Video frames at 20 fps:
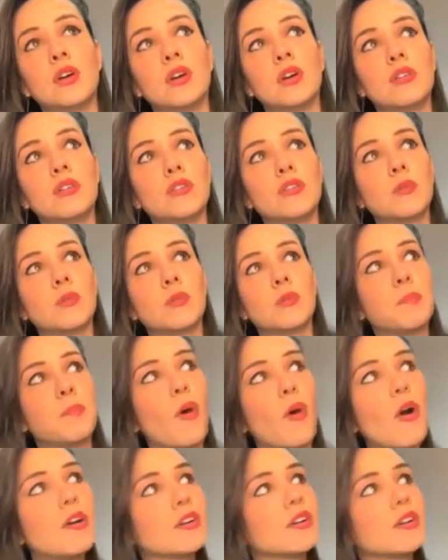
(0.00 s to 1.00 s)
you was in
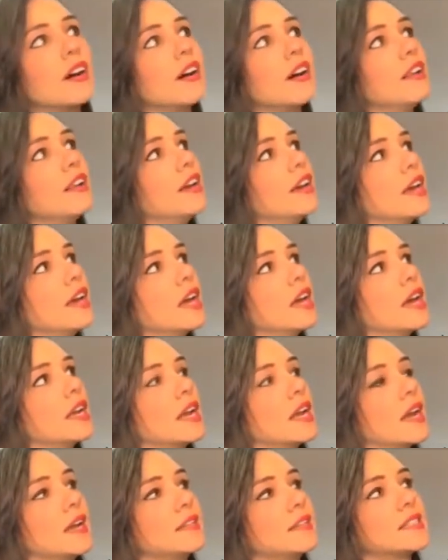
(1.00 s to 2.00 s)
Portugal and
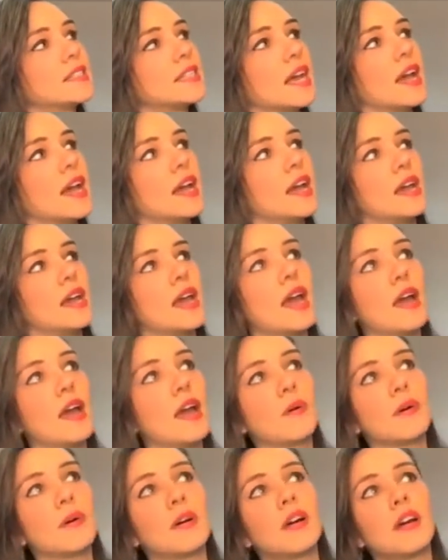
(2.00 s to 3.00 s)
I say, hey,
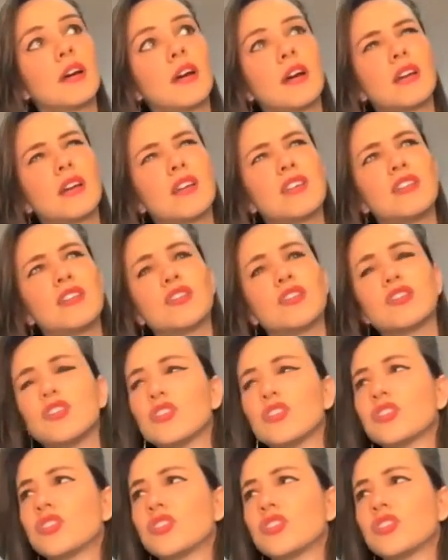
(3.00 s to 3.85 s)
you